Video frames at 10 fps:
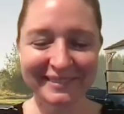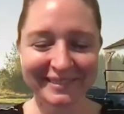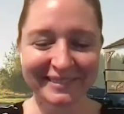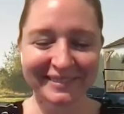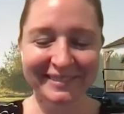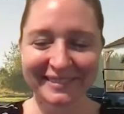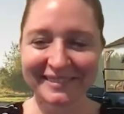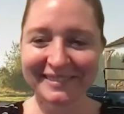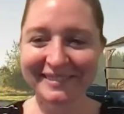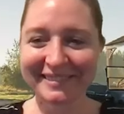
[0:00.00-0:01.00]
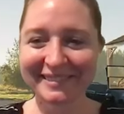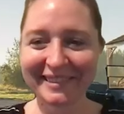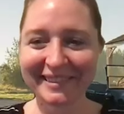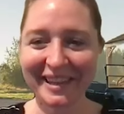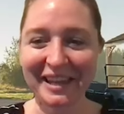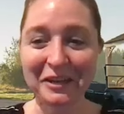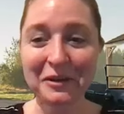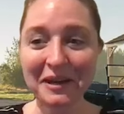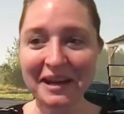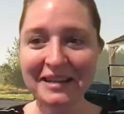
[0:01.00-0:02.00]
And how are you doing?
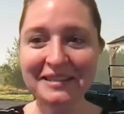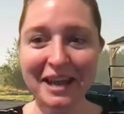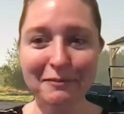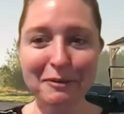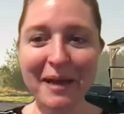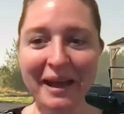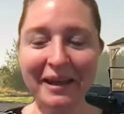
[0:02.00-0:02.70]
Good. Excited to be